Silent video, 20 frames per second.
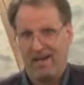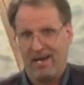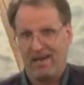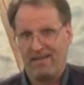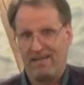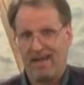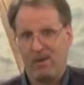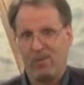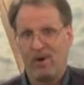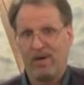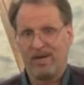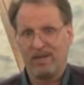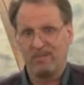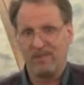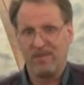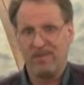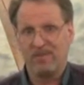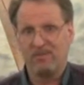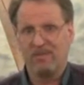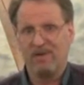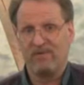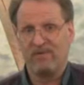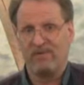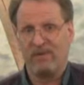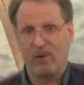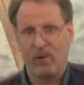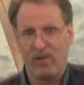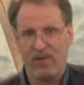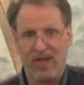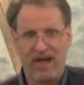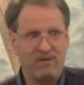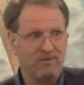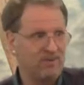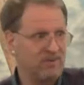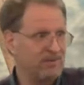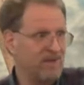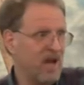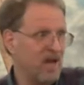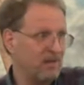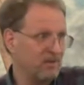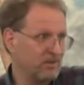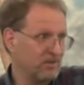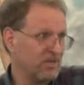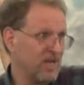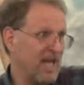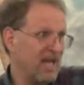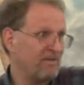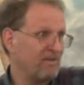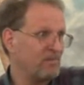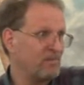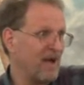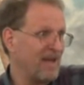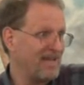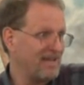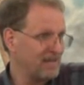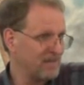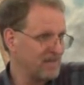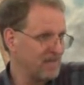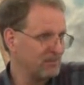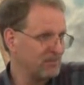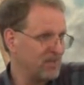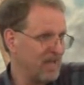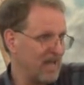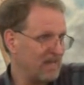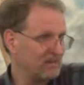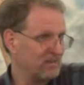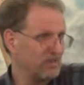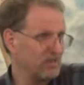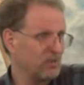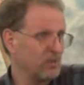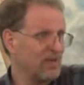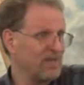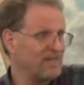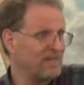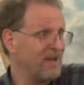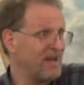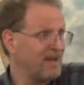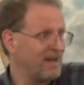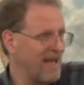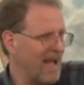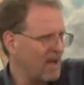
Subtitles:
and they wanted me to spend $4,000 and having my income taxes redone.